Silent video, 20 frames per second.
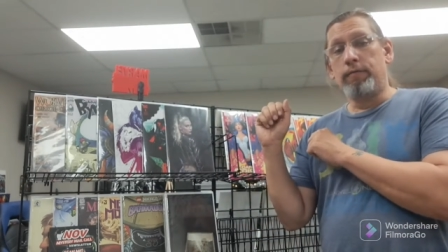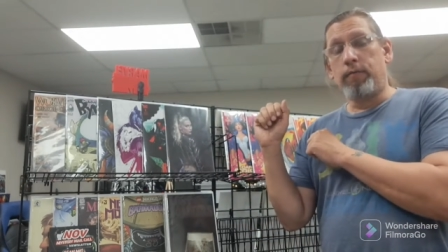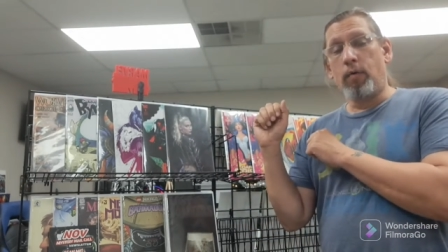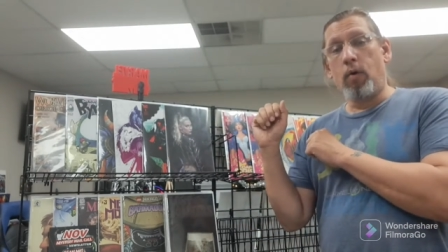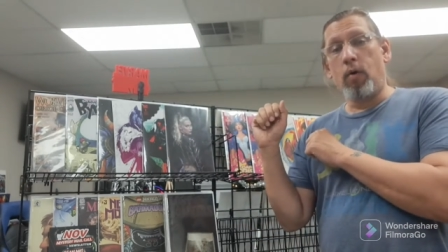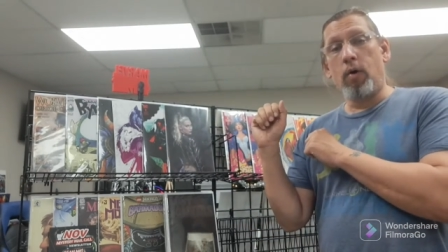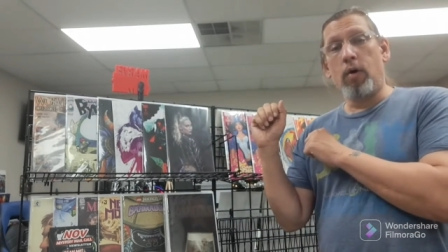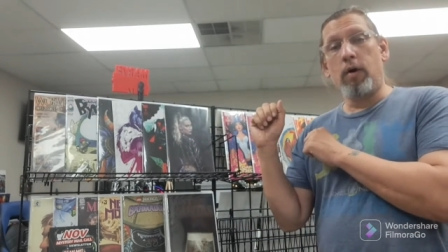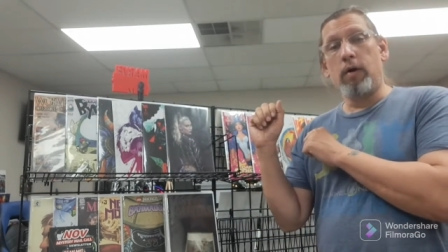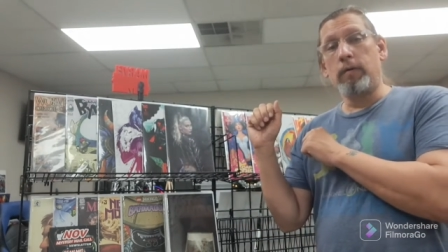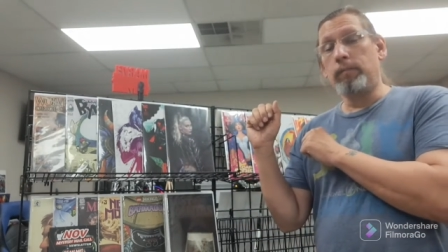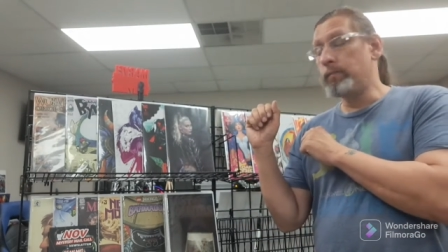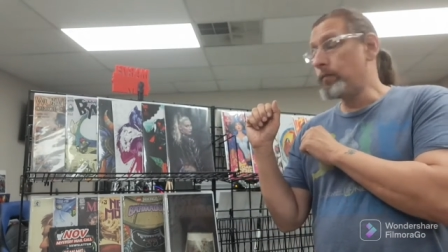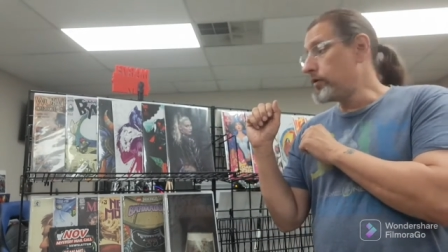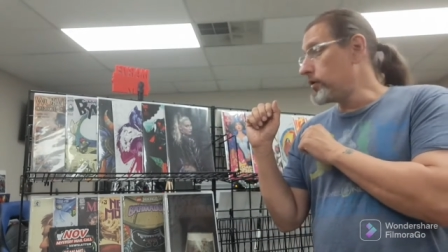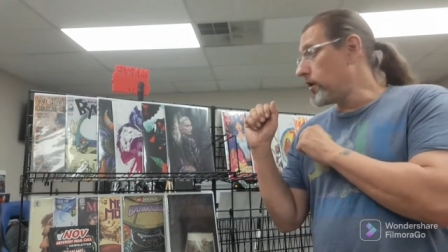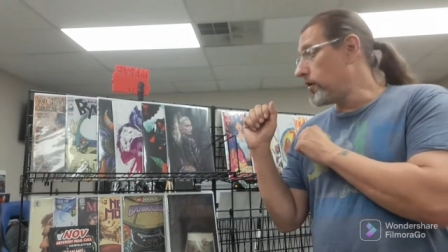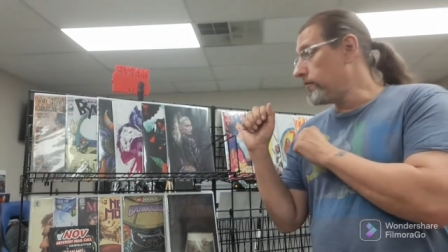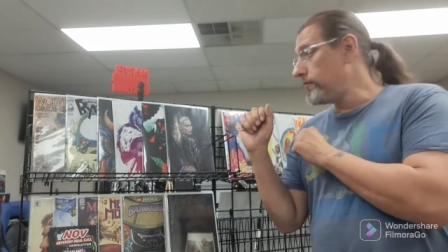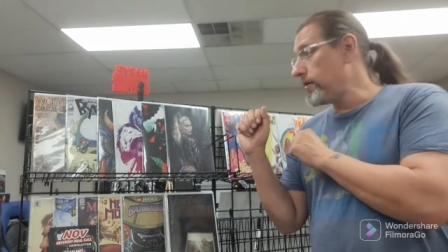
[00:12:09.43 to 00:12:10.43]
for
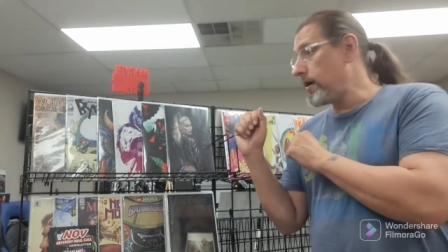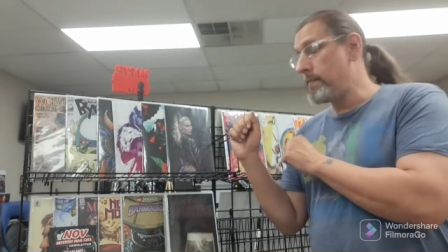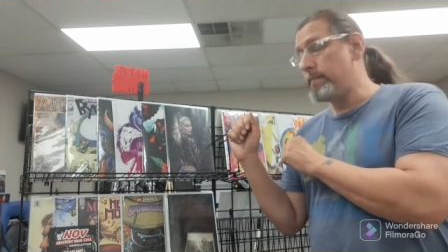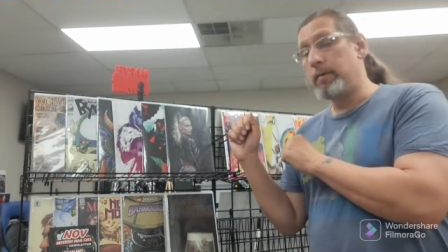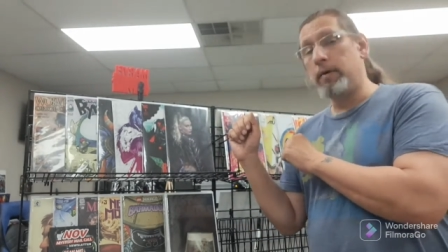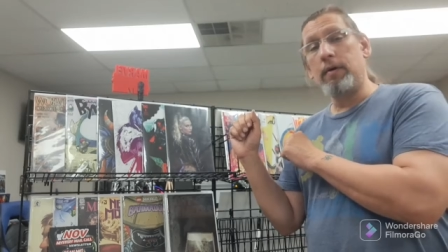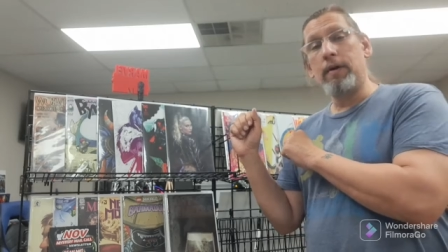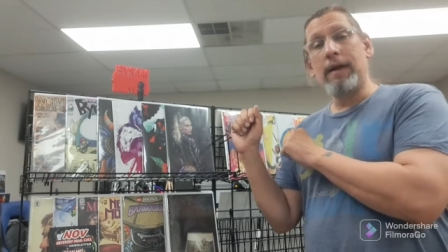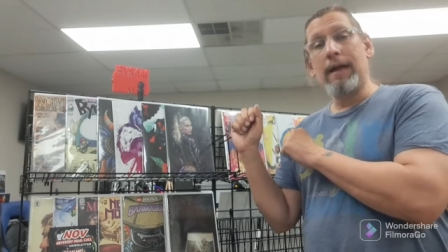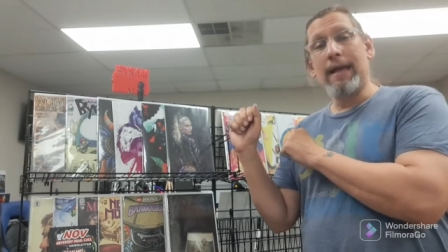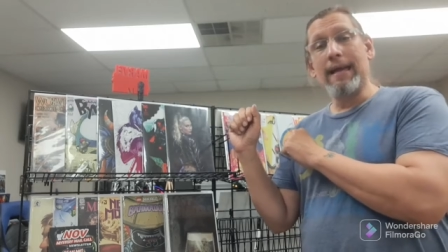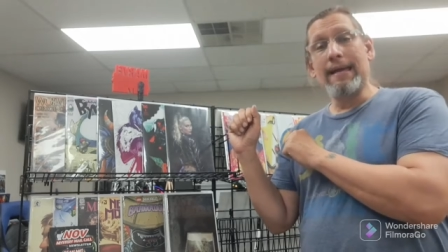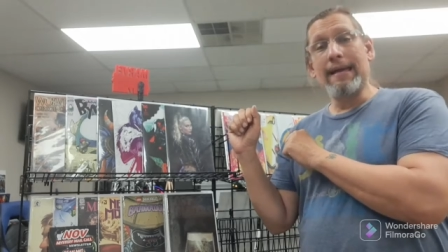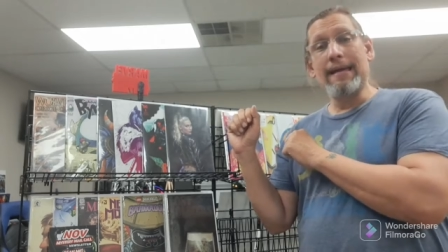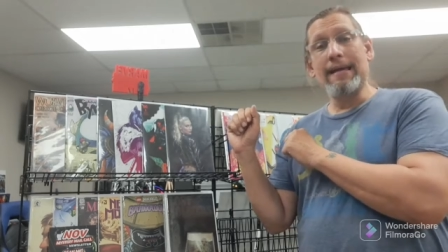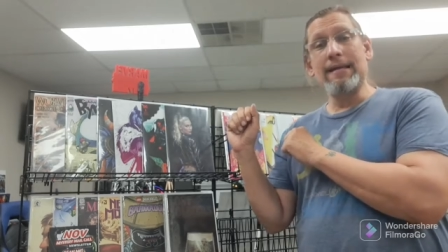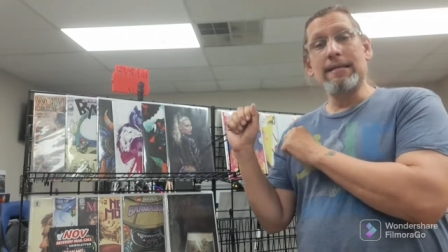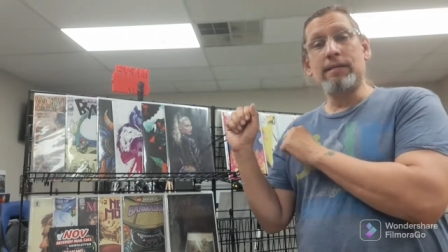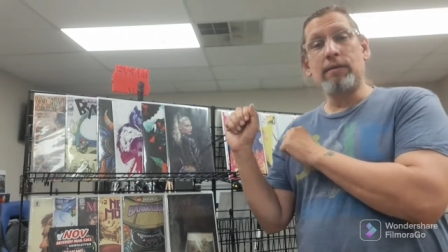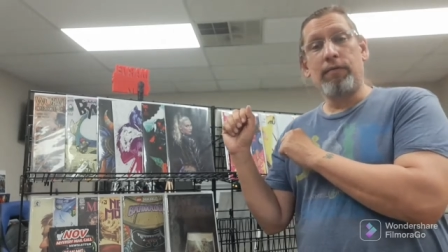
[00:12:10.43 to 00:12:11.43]
November
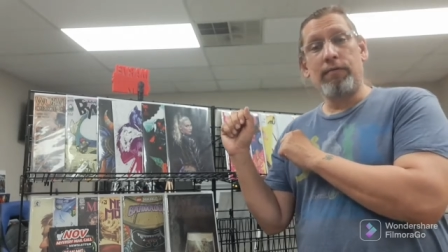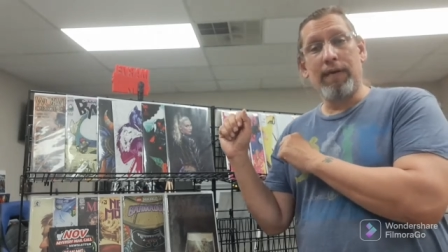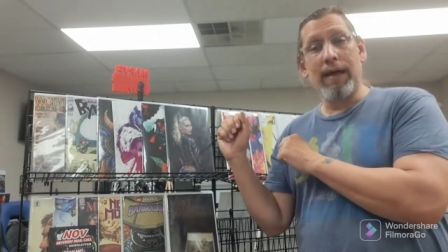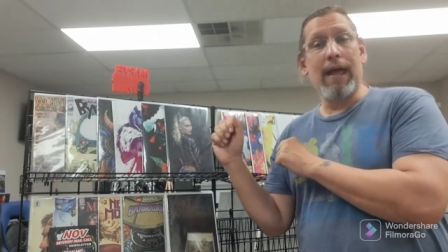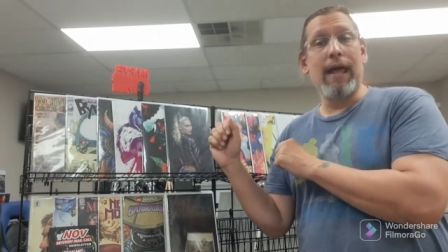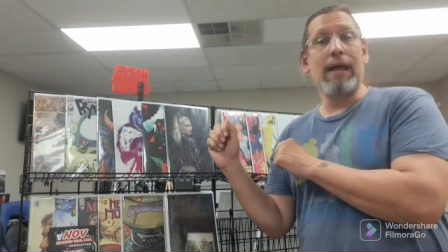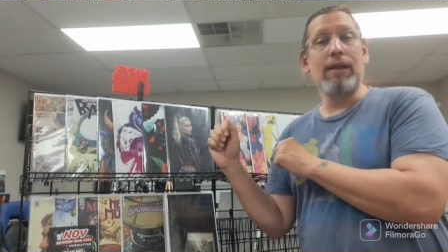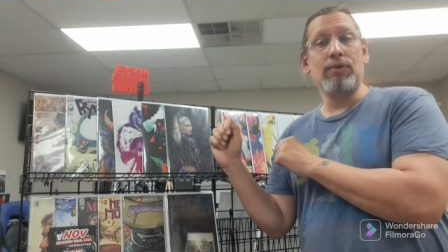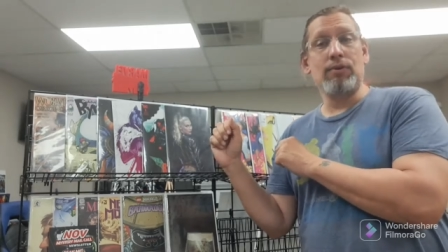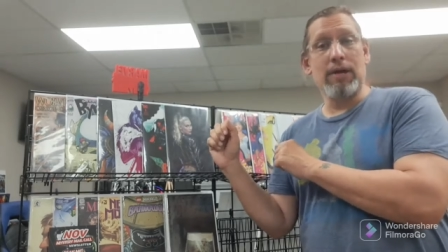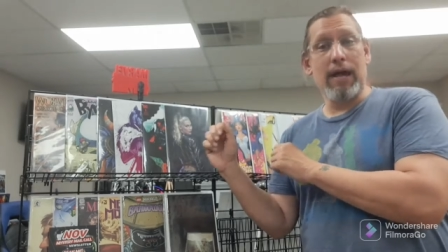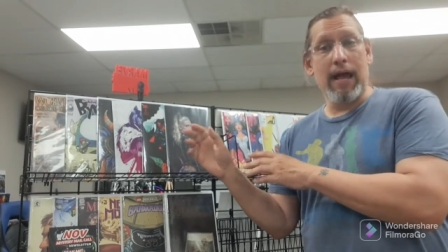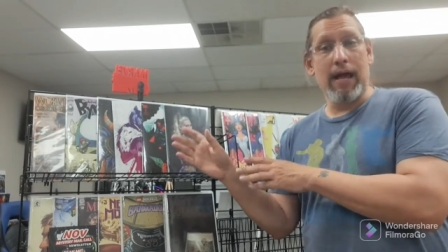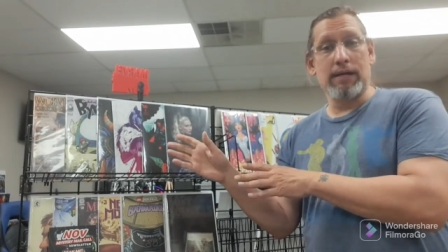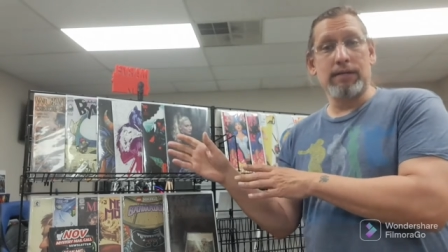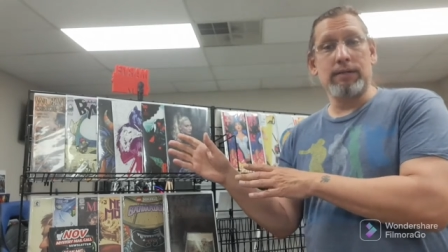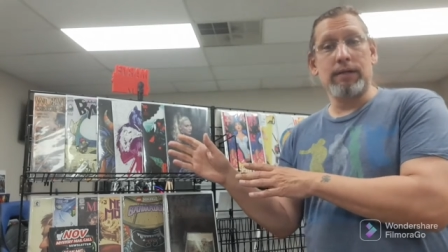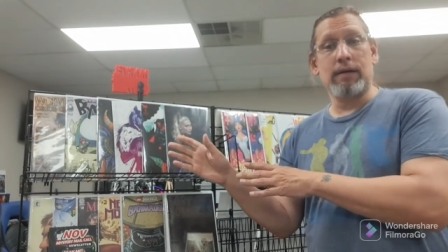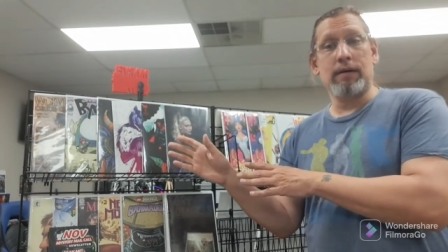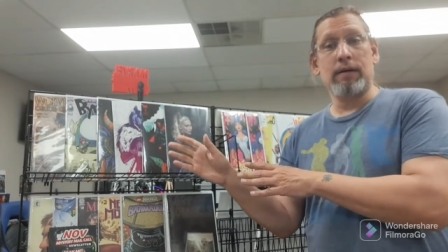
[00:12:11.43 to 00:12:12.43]
is
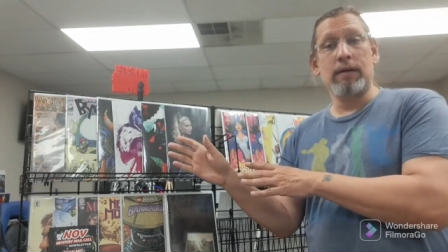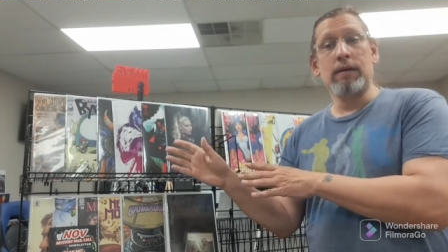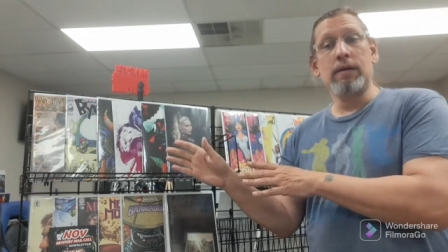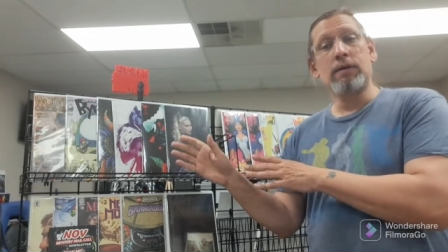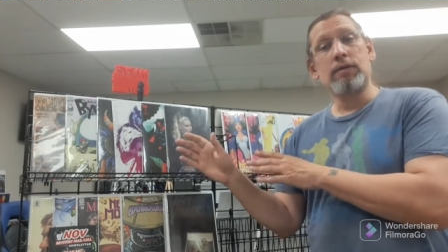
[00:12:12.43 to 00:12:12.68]
fantastic.